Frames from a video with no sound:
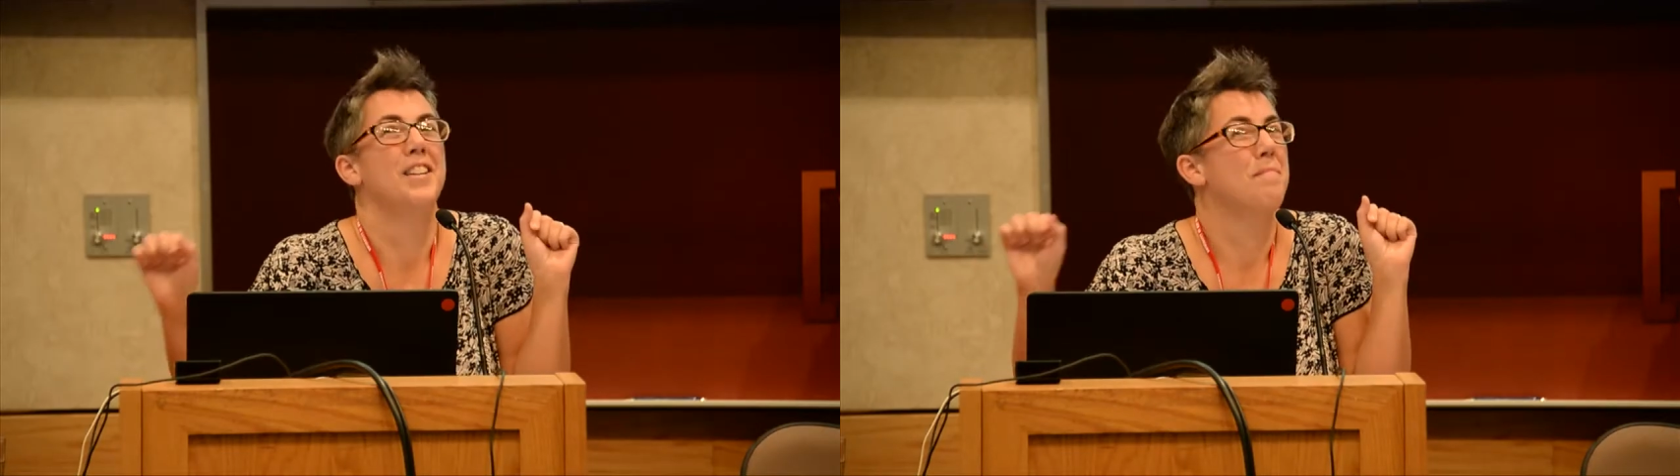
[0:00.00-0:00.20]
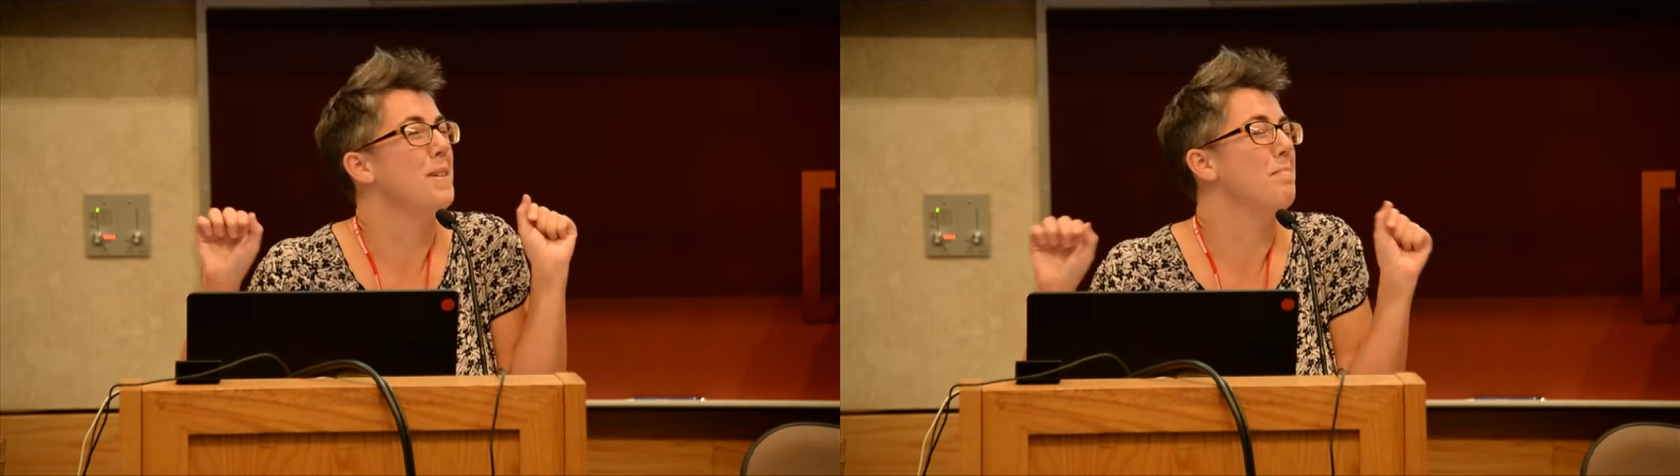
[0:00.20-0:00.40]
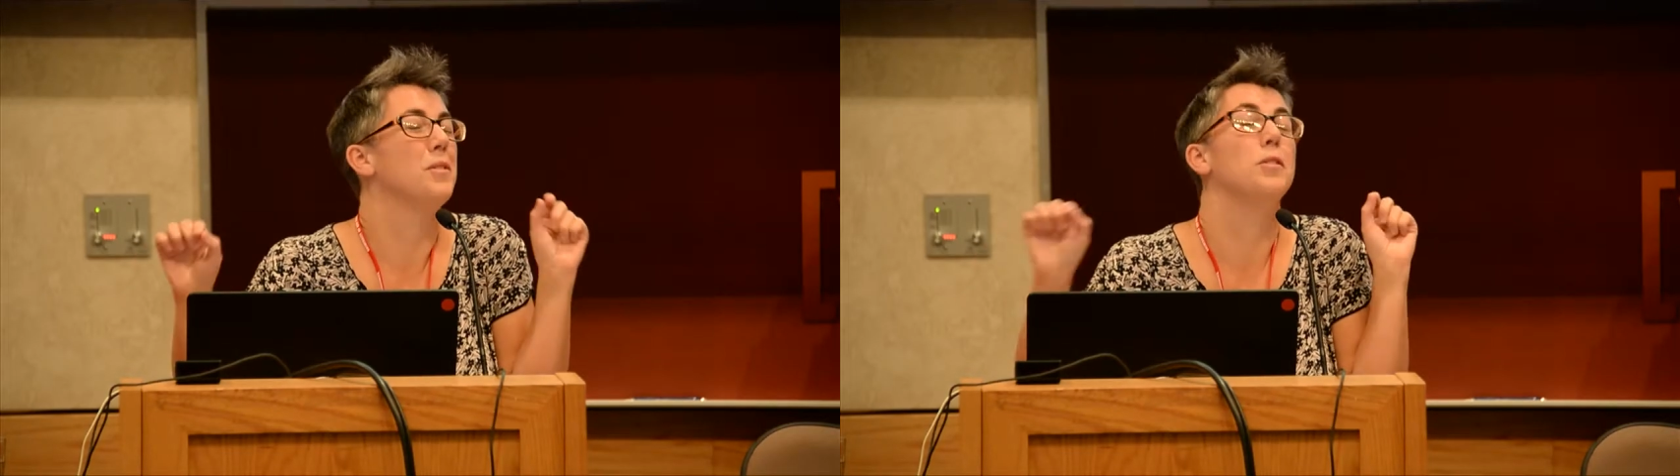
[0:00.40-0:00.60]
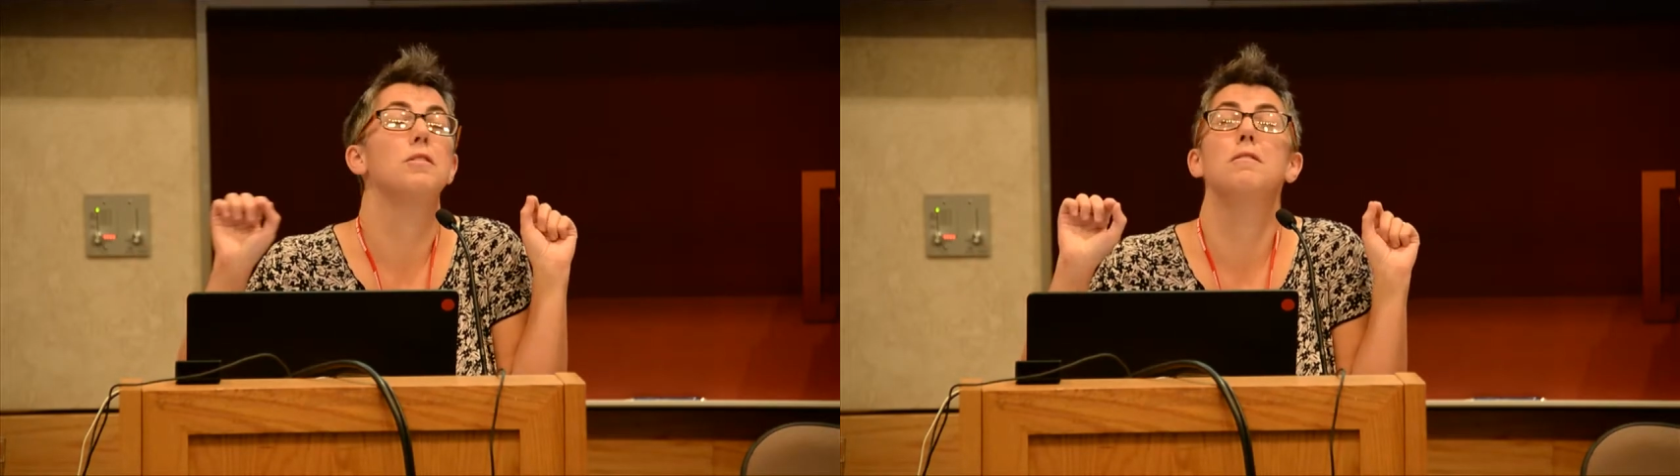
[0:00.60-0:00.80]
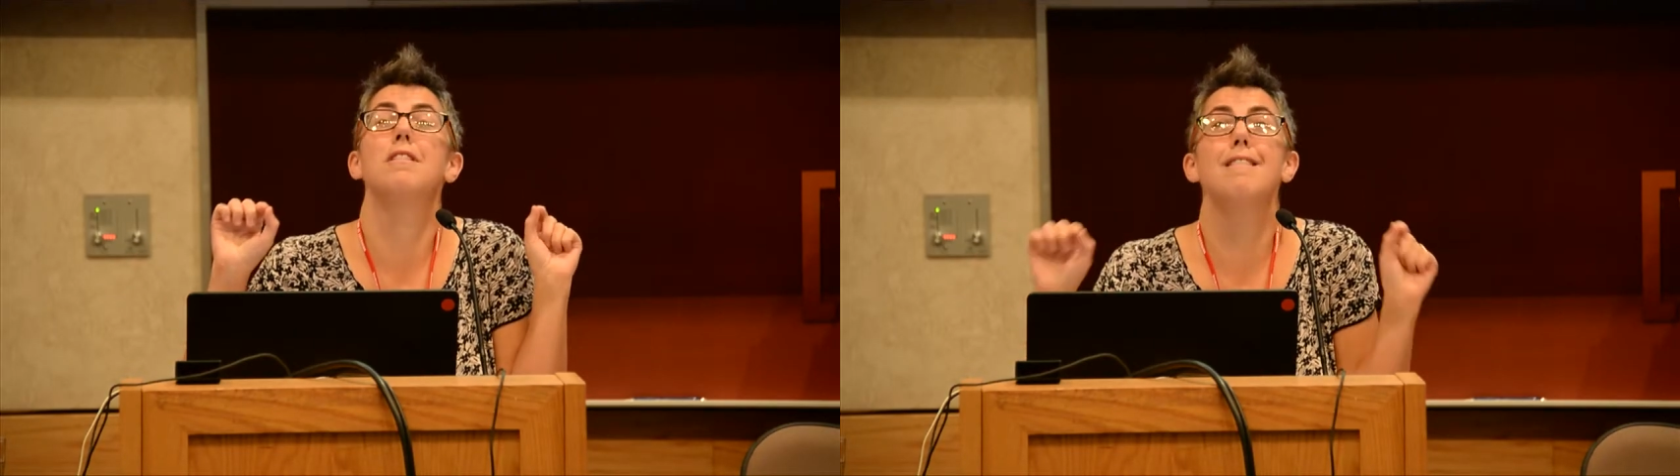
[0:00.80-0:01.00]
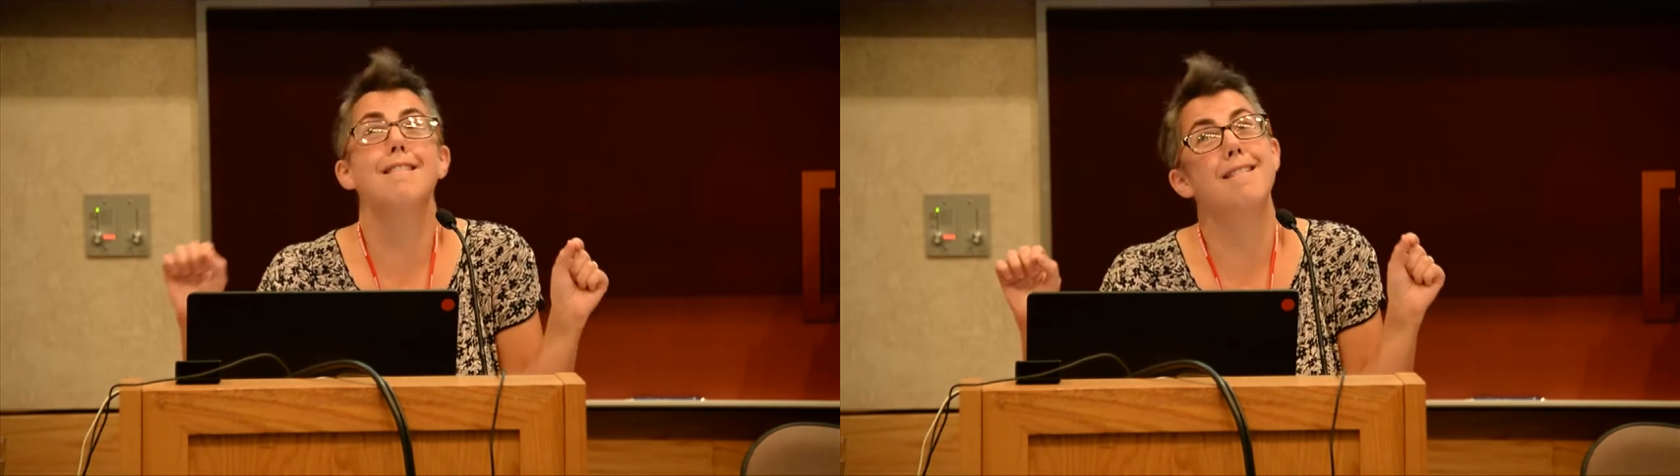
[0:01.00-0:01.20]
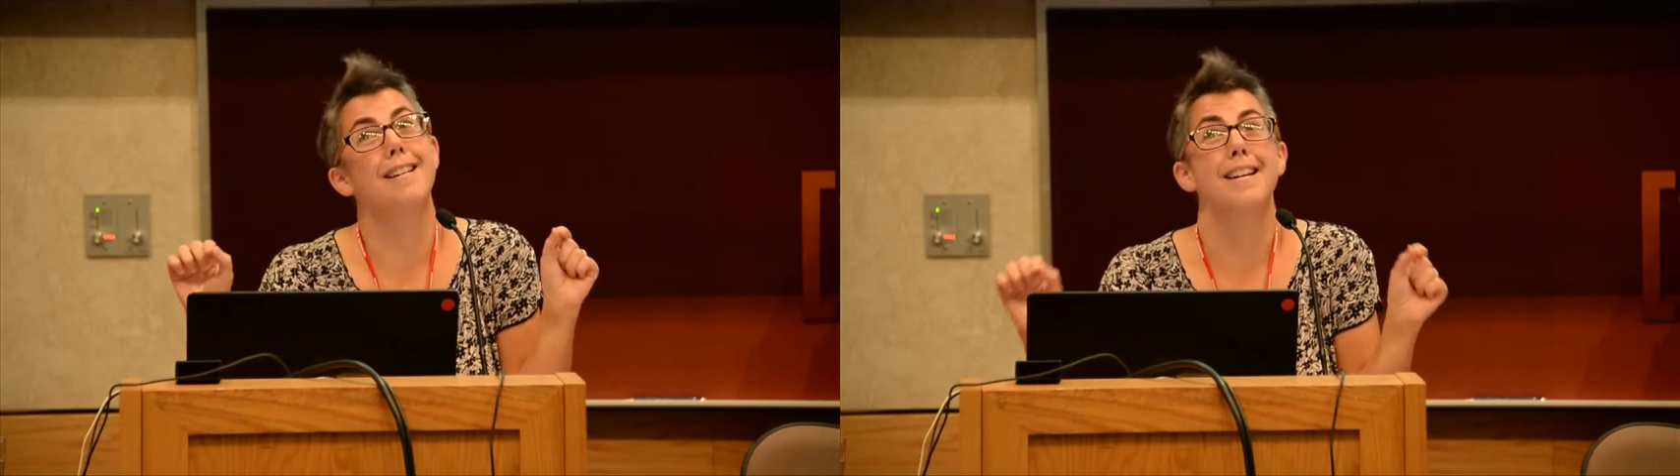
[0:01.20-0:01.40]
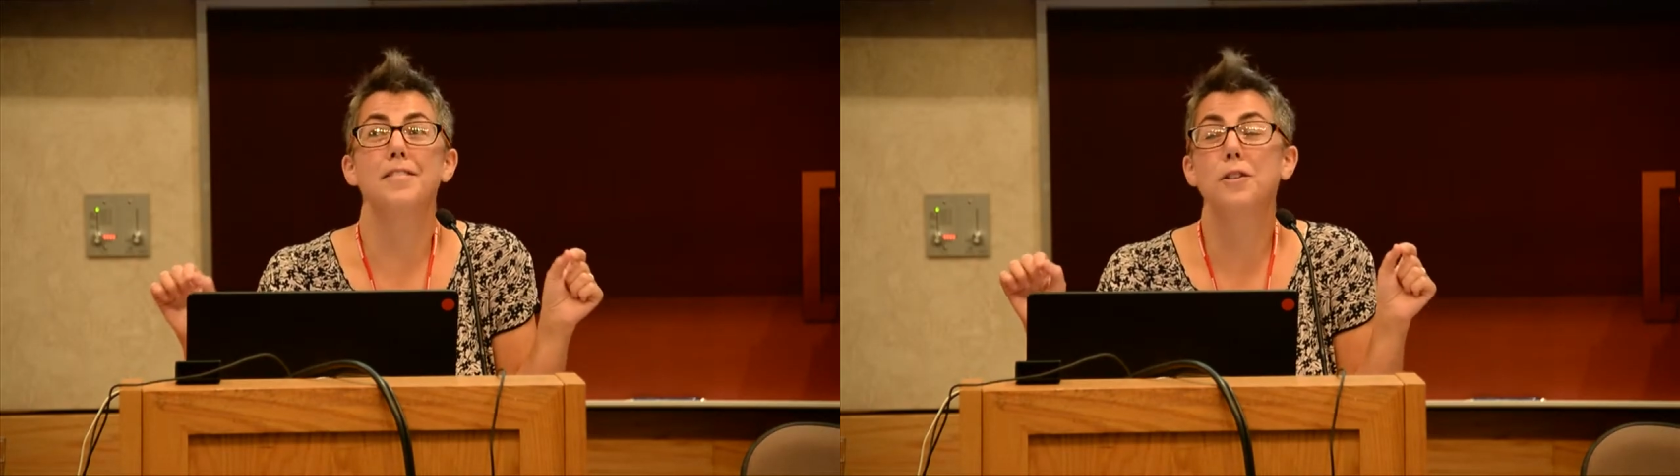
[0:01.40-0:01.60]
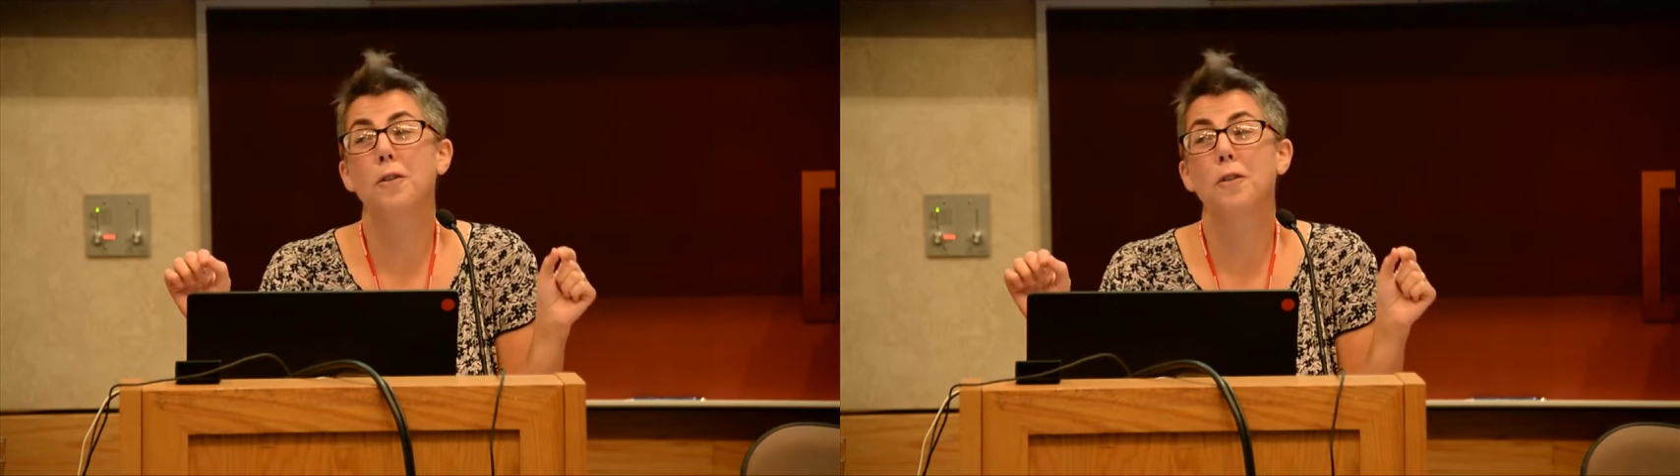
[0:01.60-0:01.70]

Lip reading: People do not have to